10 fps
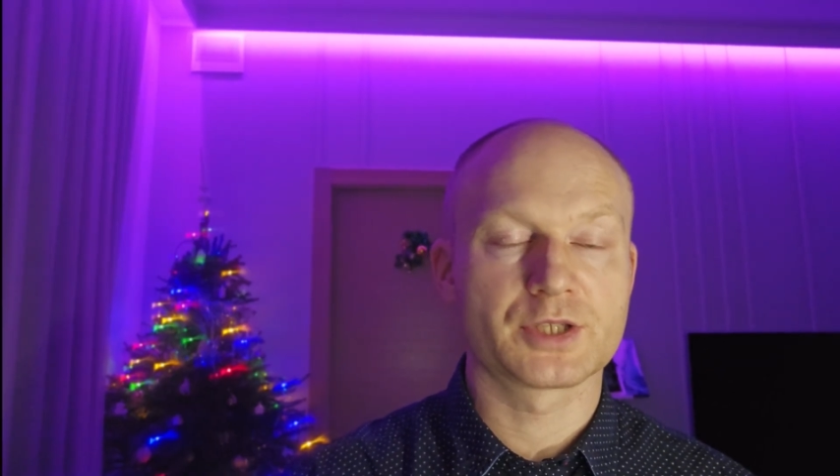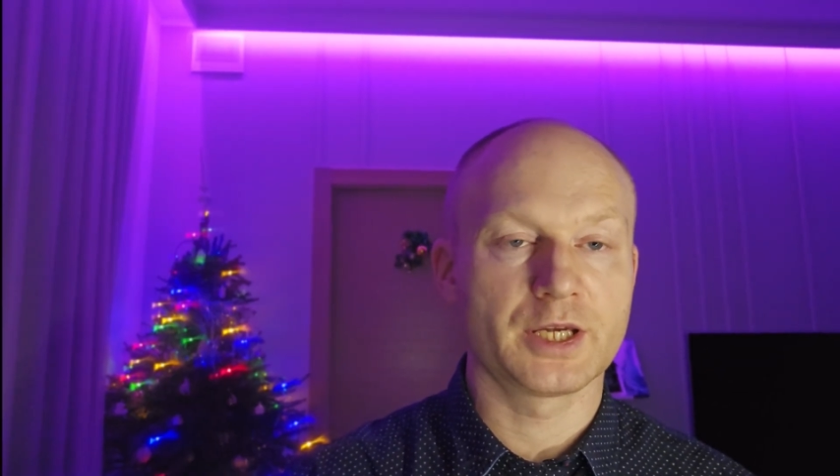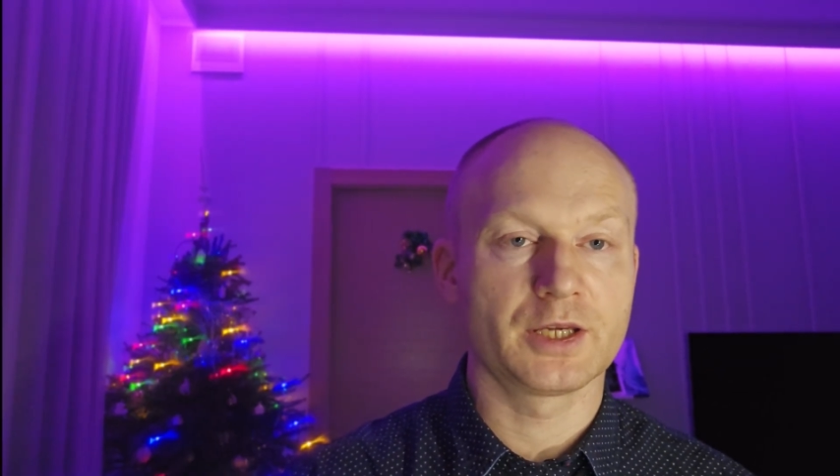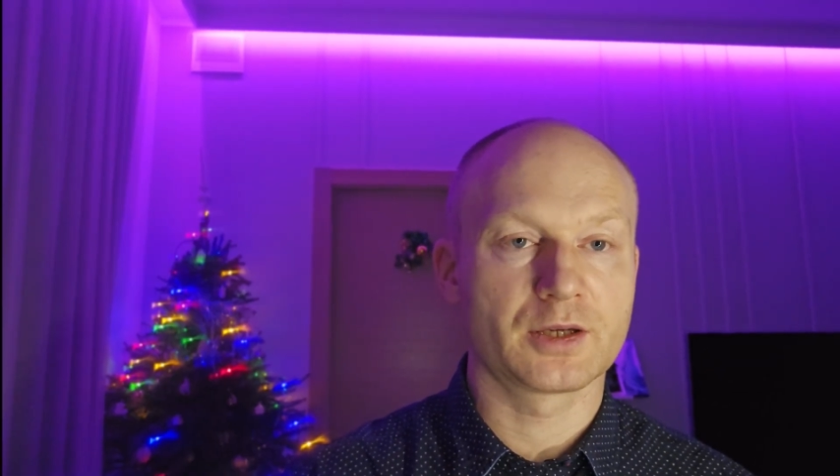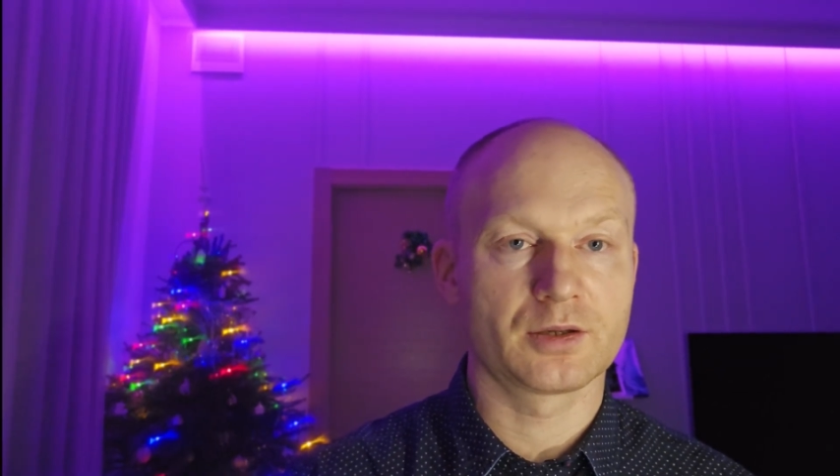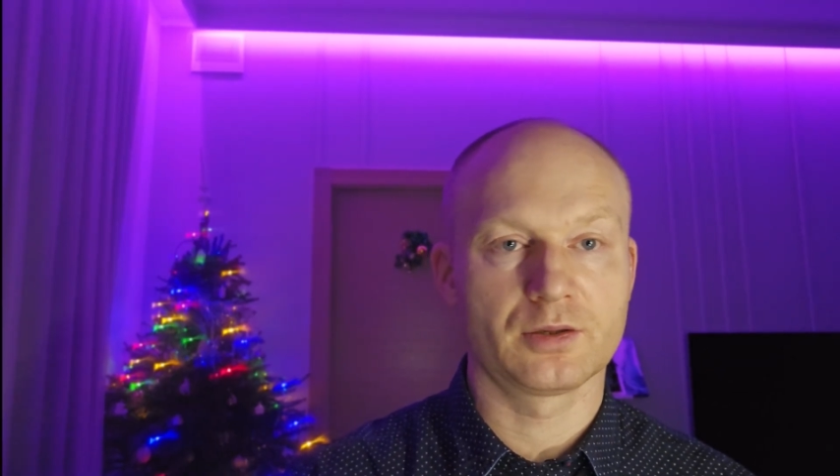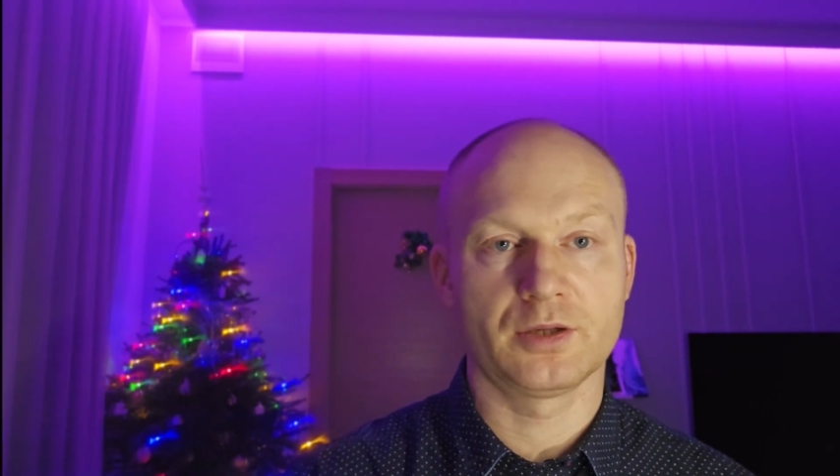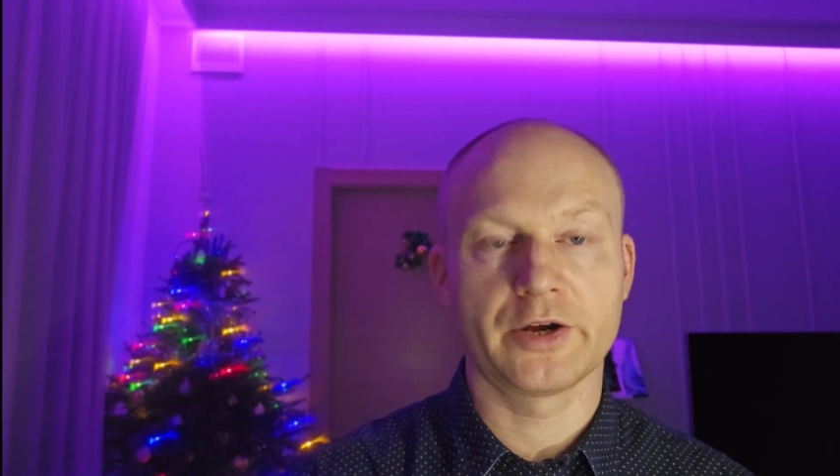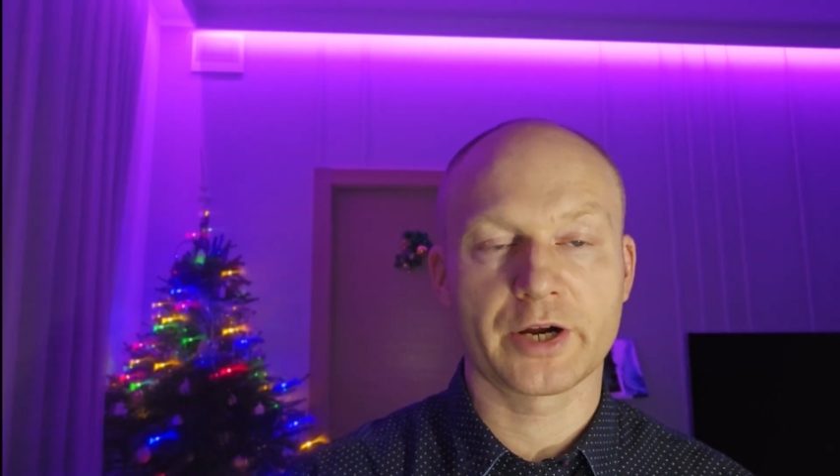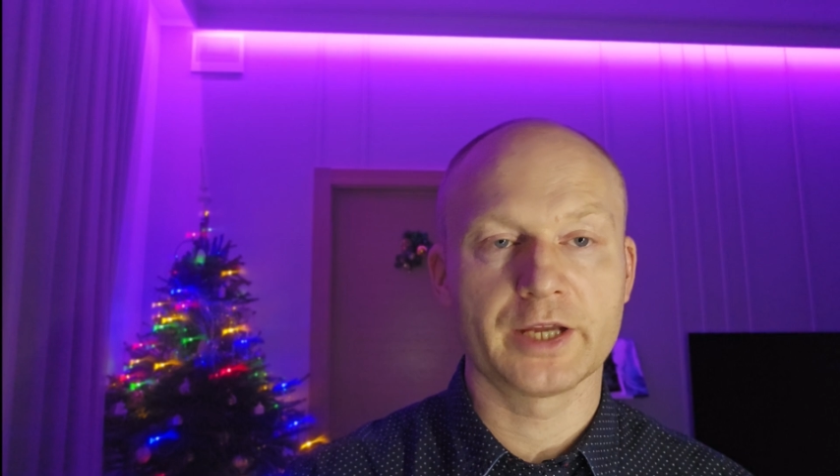take
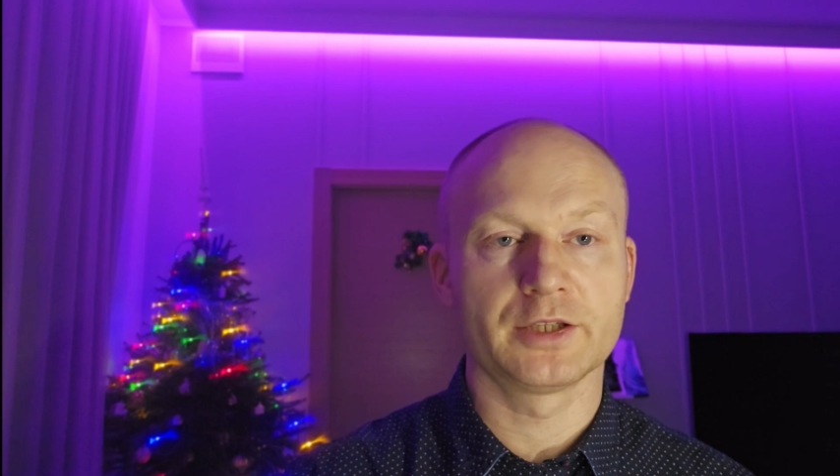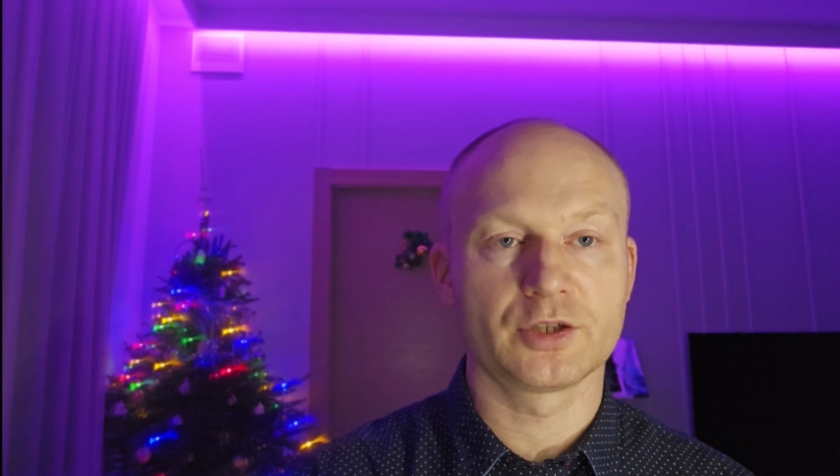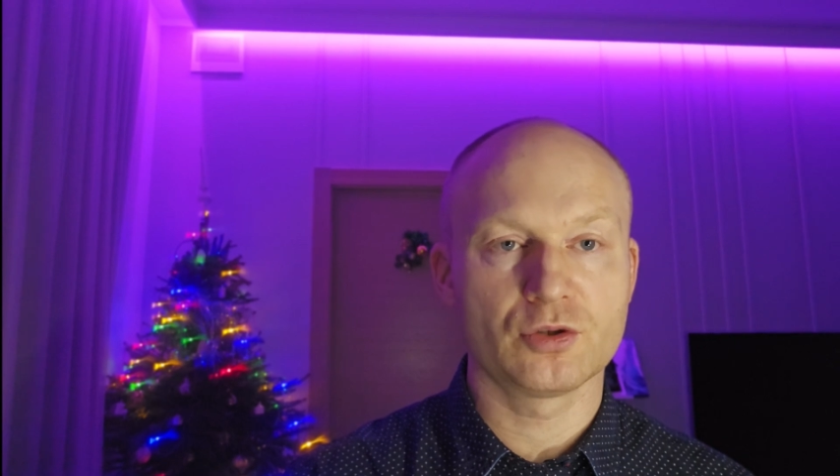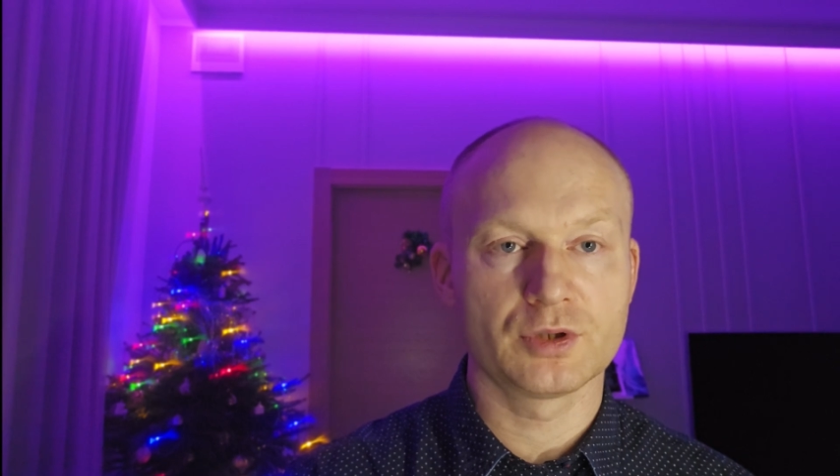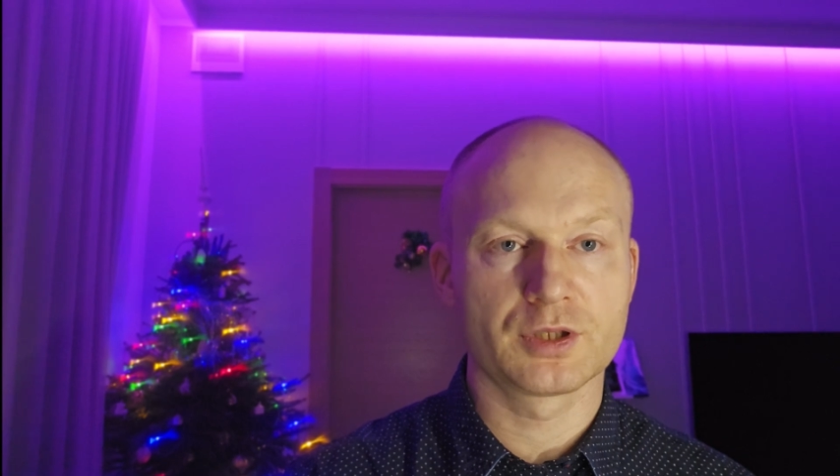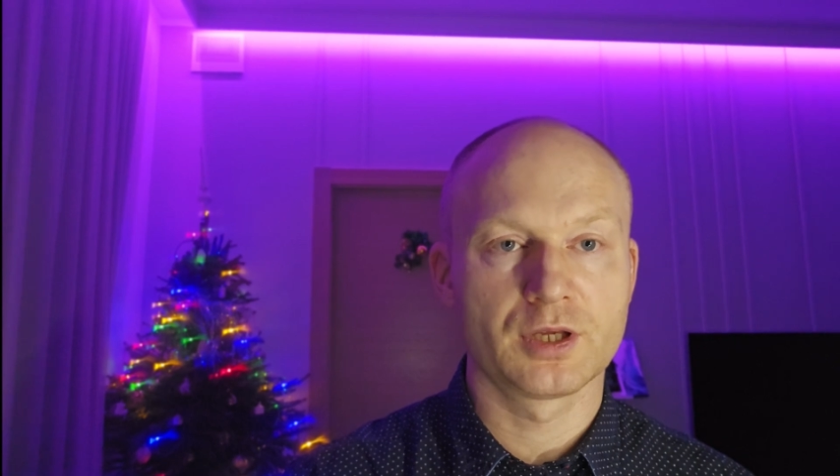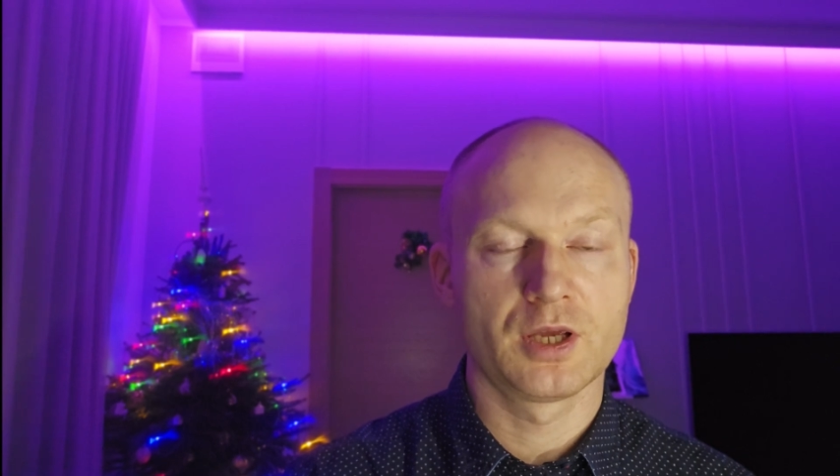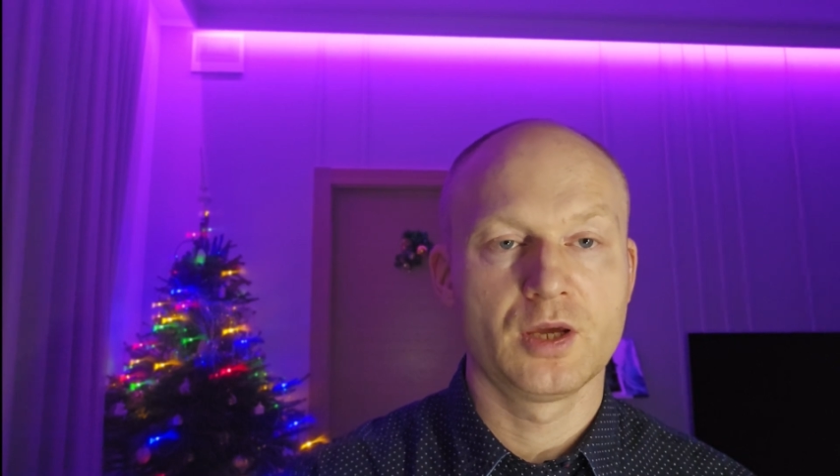air handling unit